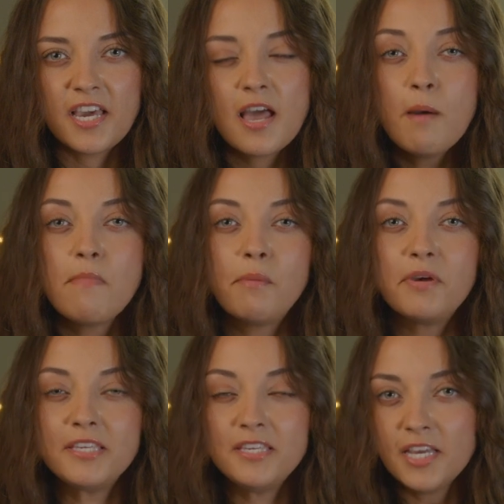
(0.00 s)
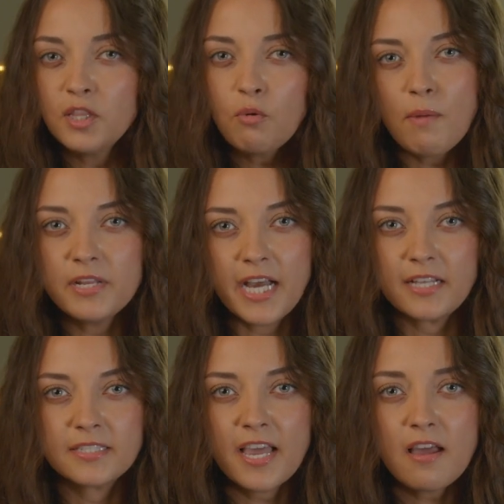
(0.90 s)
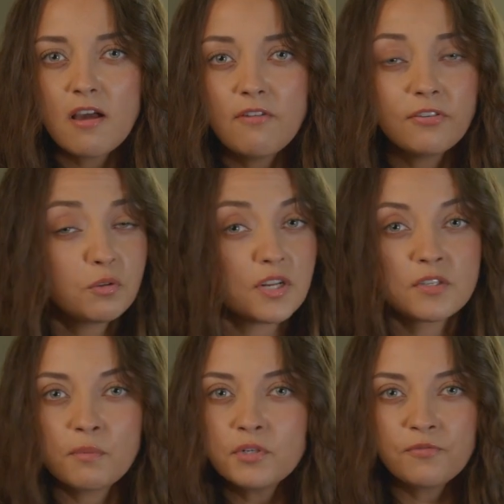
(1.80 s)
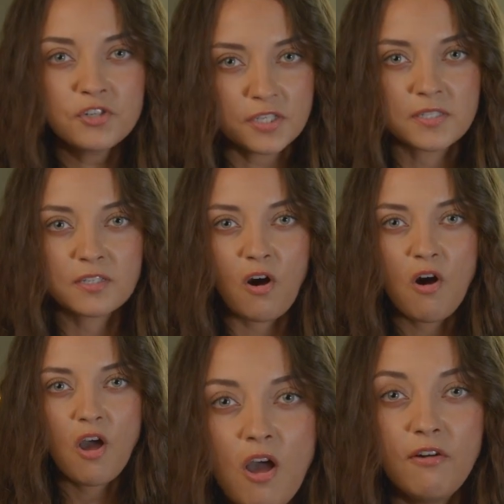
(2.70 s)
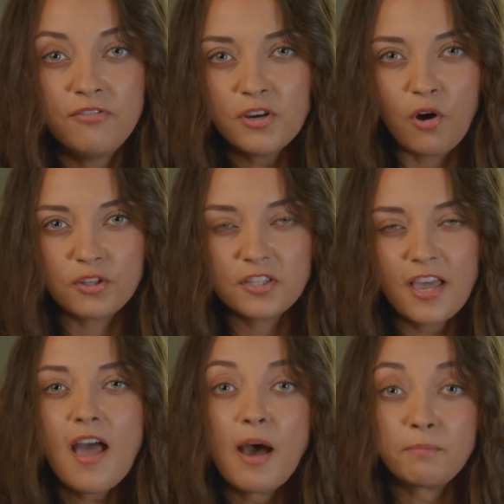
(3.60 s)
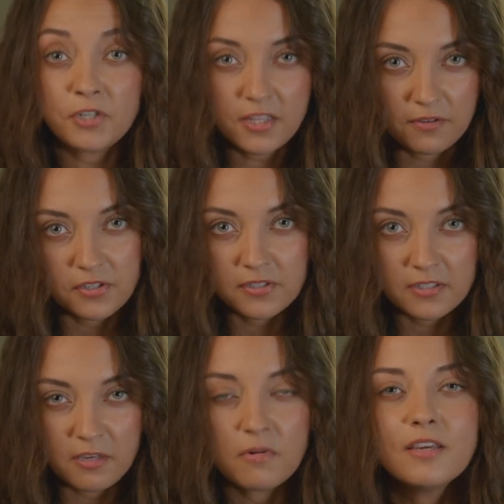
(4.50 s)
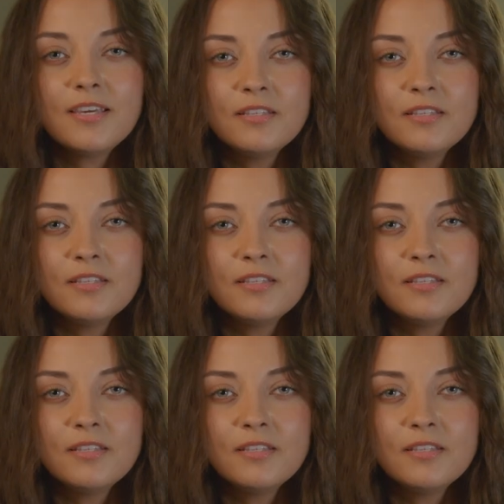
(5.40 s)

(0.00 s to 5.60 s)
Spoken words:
We have one app where you do it all, conveniently and, most importantly, very